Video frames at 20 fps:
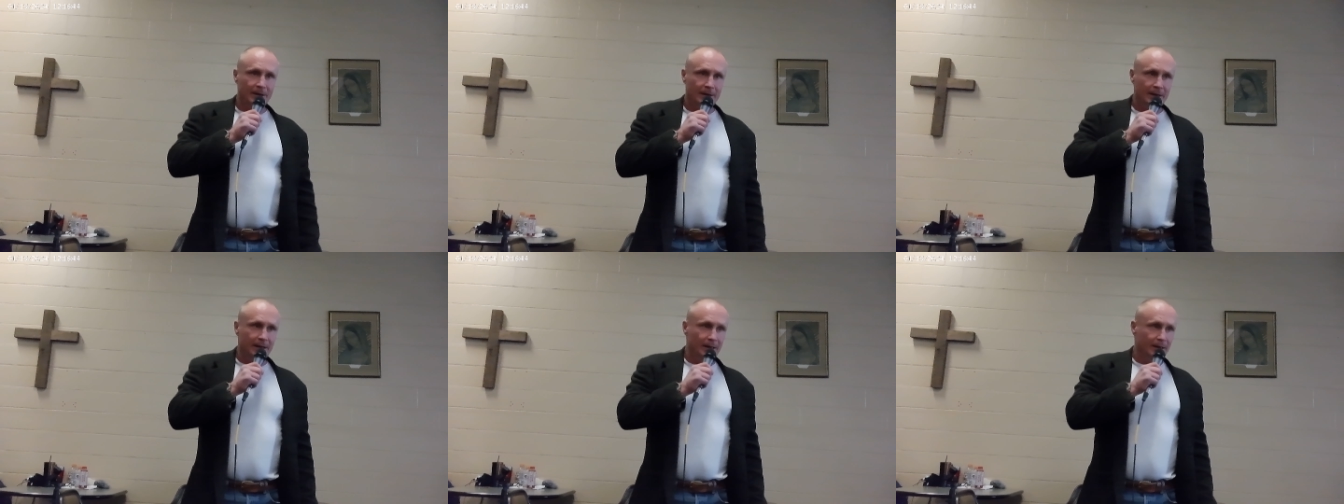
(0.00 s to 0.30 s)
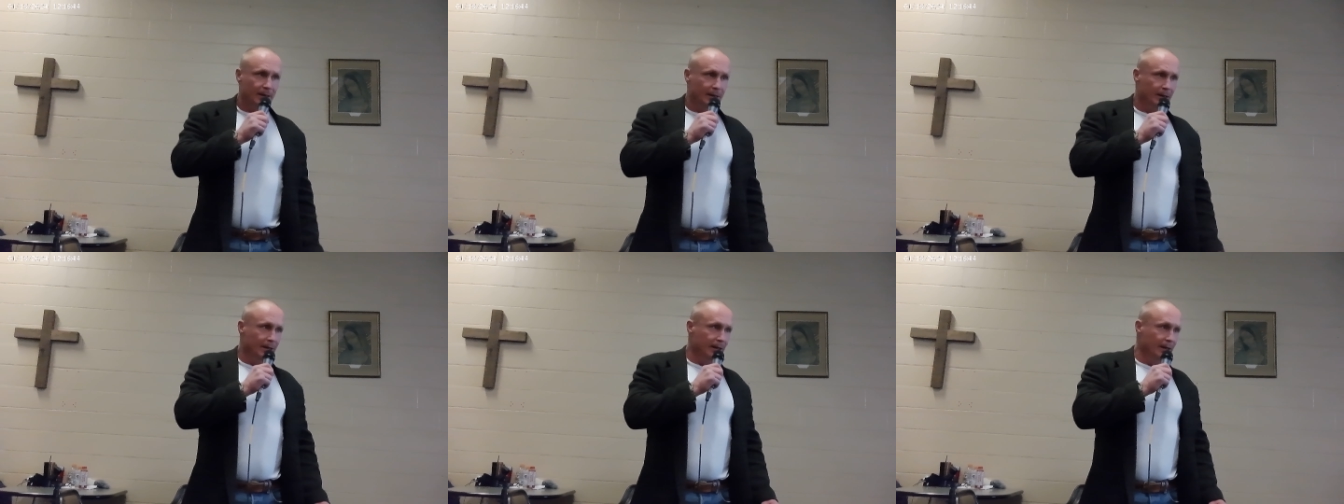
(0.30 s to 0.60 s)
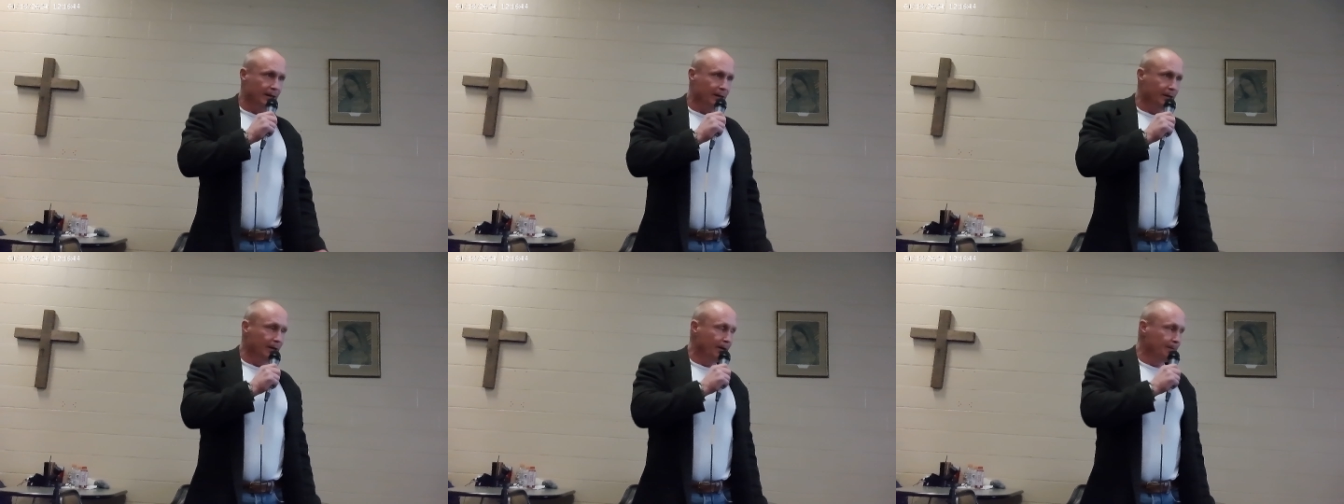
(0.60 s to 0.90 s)
he he
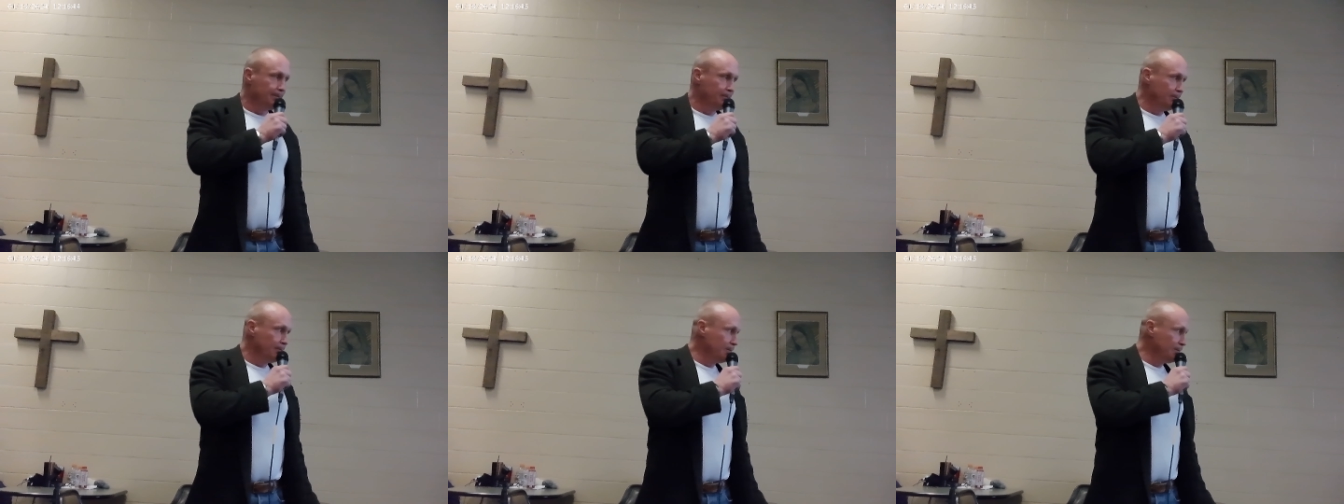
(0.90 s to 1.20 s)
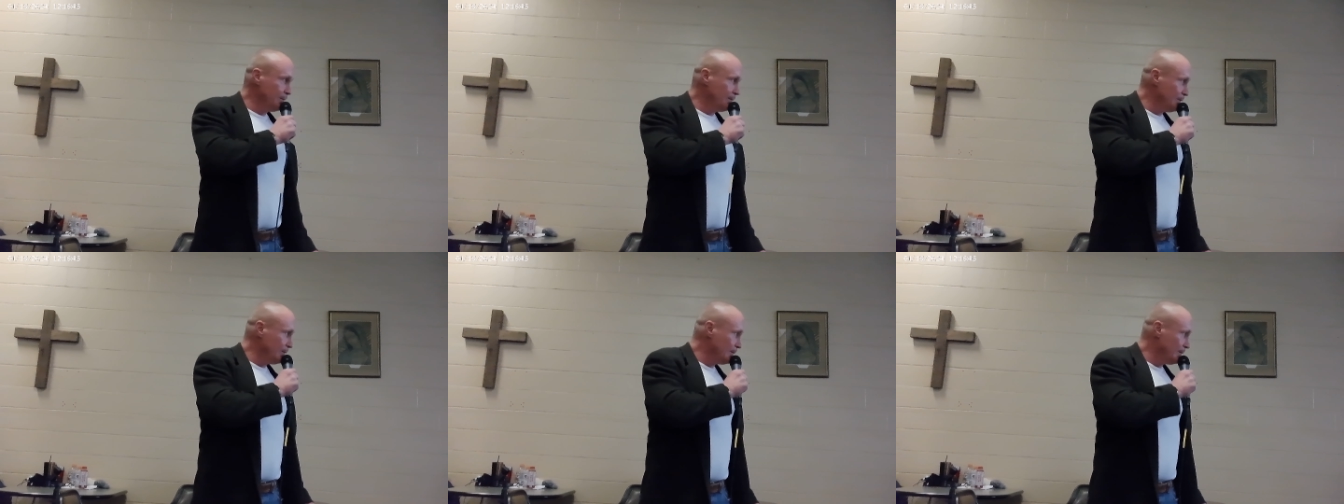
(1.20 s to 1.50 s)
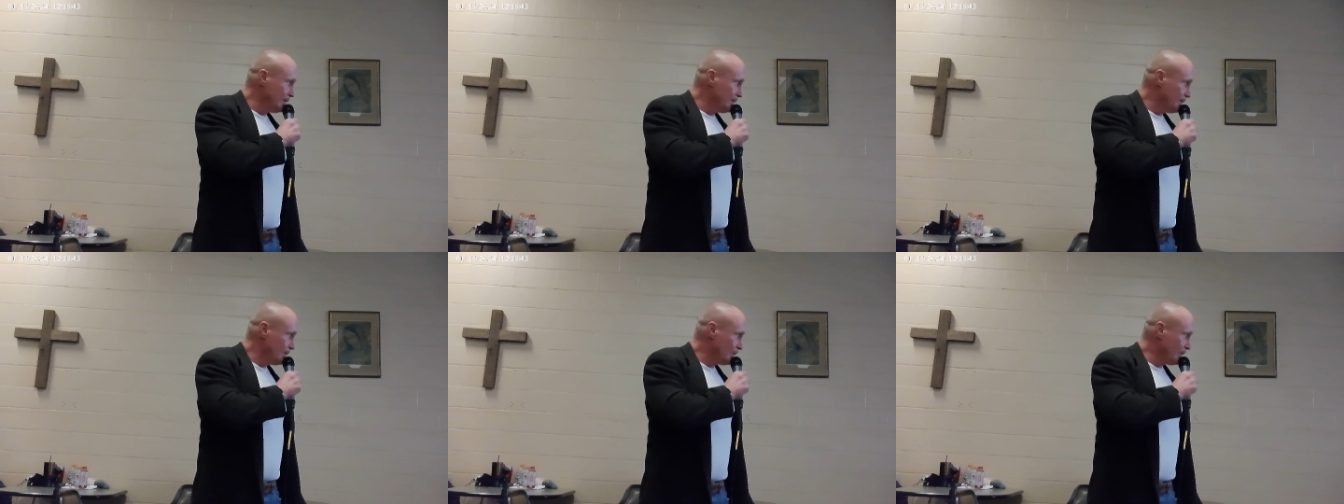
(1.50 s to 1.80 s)
ended up
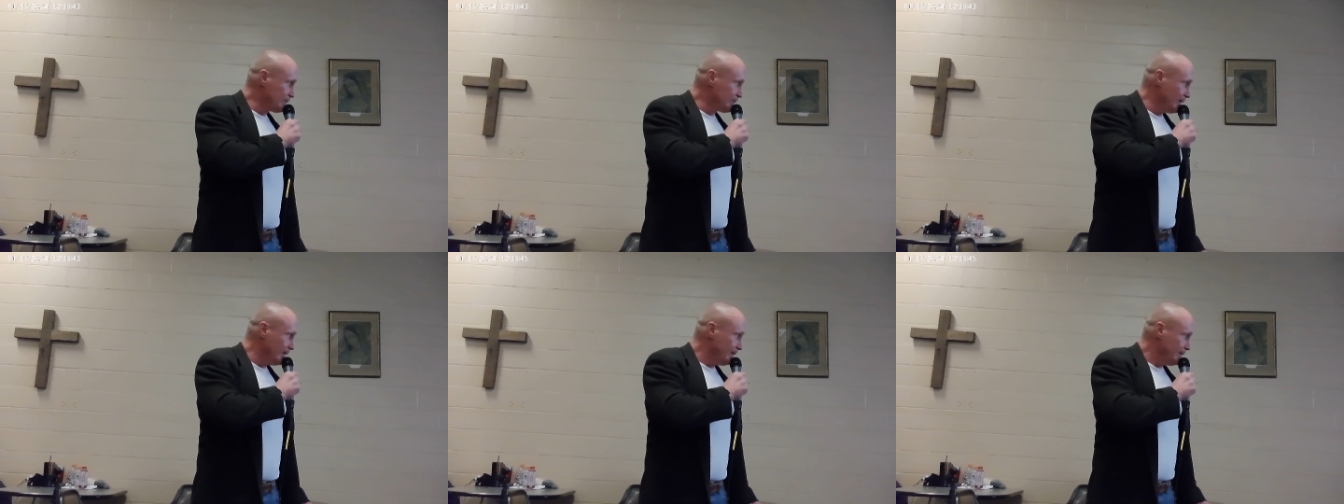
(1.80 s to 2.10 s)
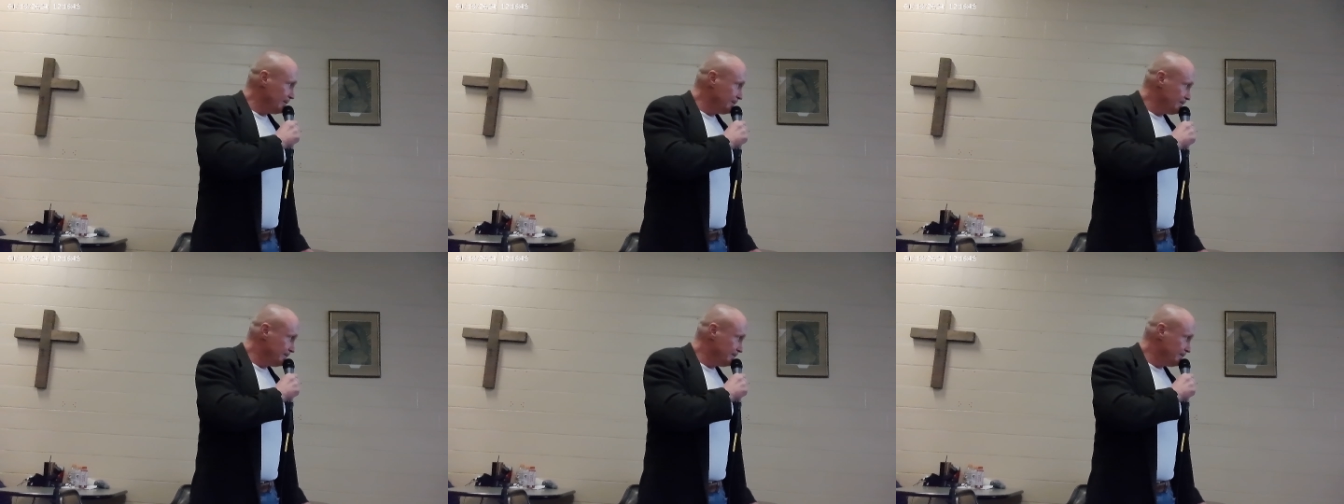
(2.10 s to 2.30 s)
what's that?